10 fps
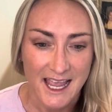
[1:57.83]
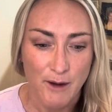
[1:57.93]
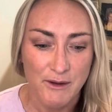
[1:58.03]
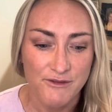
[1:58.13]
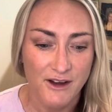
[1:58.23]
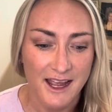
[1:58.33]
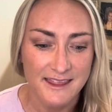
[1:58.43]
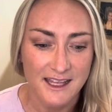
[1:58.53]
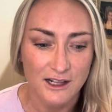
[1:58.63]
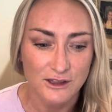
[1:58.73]
And we
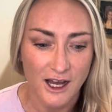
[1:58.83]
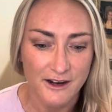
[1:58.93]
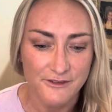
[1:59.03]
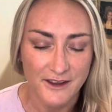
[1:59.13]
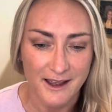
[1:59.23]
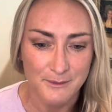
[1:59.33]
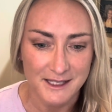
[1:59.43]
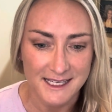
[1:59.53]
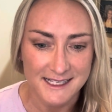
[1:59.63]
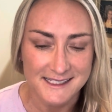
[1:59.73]
find that a lot of
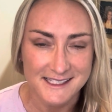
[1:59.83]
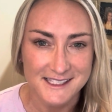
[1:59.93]
families